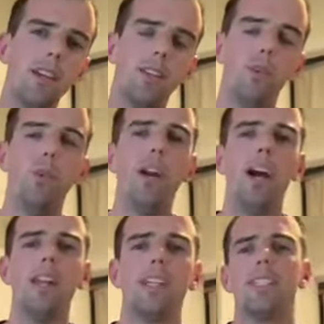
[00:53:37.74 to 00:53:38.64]
The way
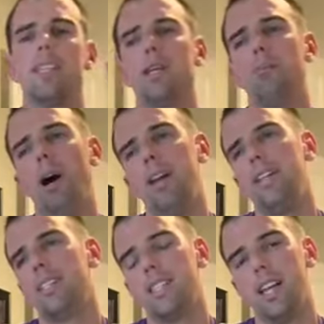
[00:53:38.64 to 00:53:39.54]
I like to think about
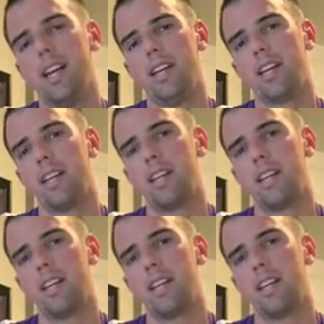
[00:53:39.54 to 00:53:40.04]
it is like,